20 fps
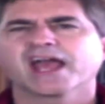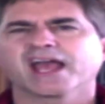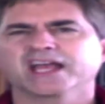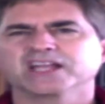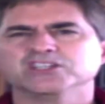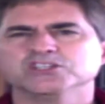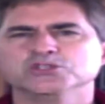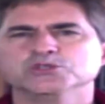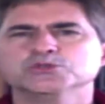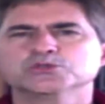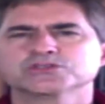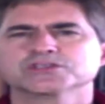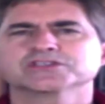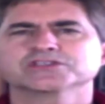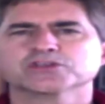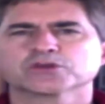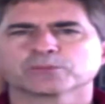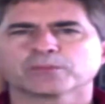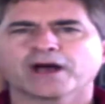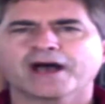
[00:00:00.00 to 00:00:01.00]
and using
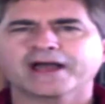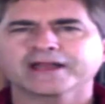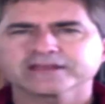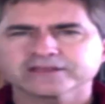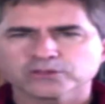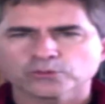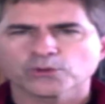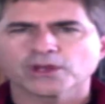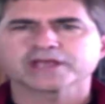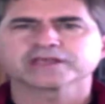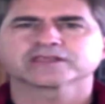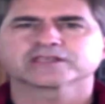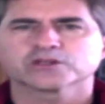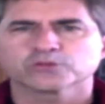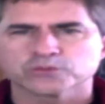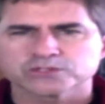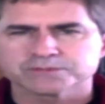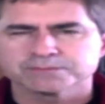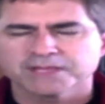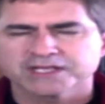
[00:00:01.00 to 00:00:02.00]
your body the way that
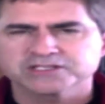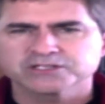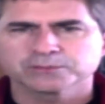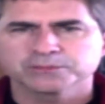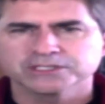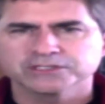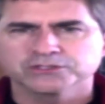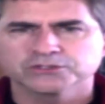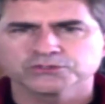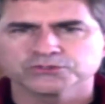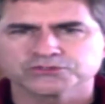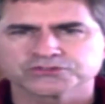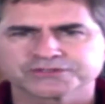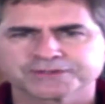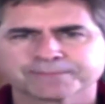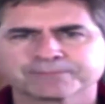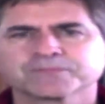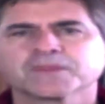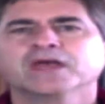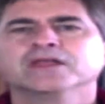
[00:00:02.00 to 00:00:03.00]
it was meant to be used.